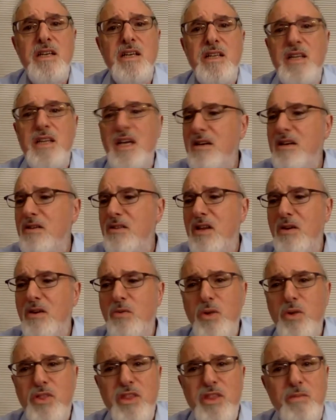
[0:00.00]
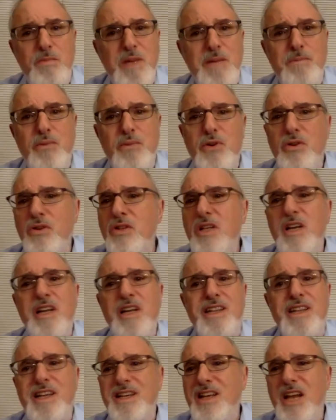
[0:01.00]
They're, they're with the people.
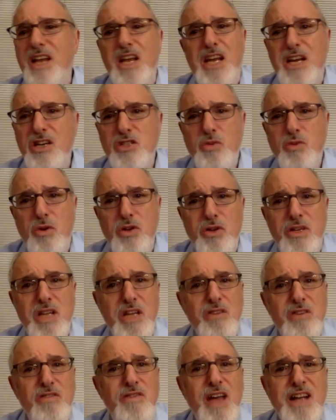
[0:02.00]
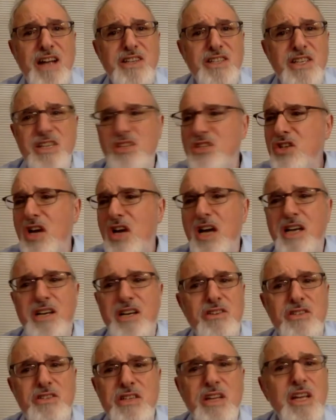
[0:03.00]
They here's where you get your vaccine shot.
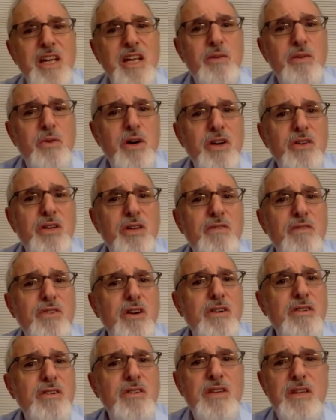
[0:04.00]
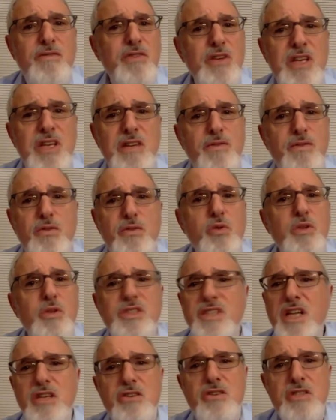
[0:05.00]
Here's where you if you're if you need food, we'll
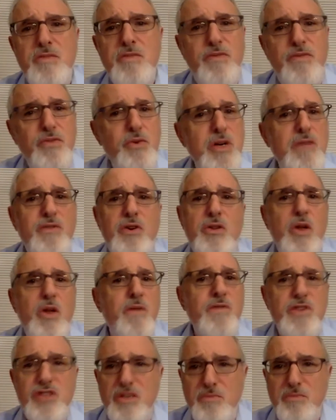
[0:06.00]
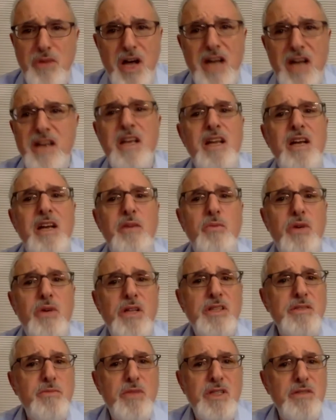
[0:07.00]
send you some food. If you're alone for Shabbat,
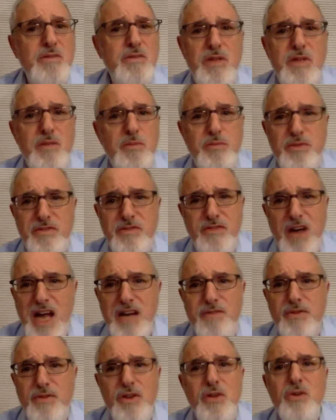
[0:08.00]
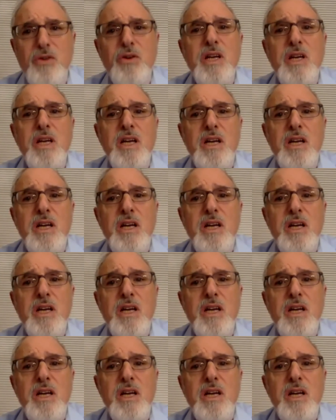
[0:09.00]
we'll we'll, we'll provide for you.